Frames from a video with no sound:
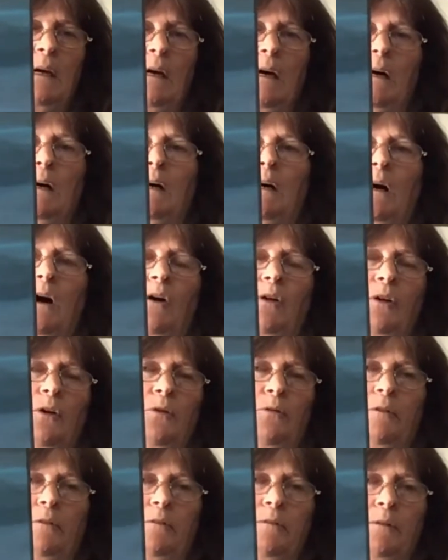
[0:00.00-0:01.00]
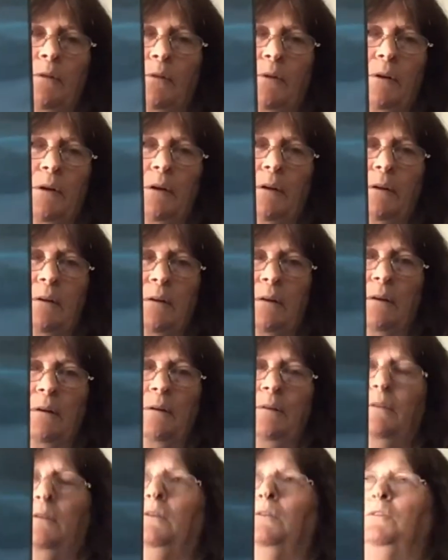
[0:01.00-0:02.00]
all over Florida.
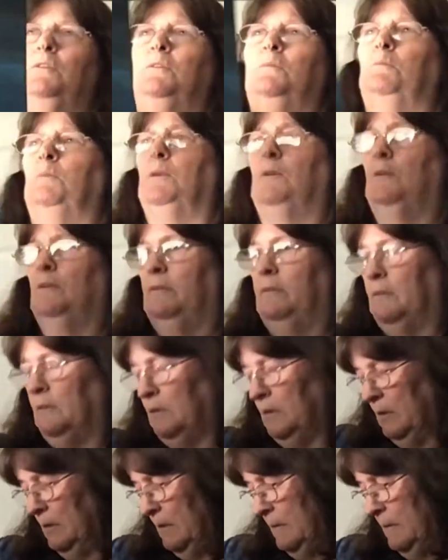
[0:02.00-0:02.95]
They're just beautiful.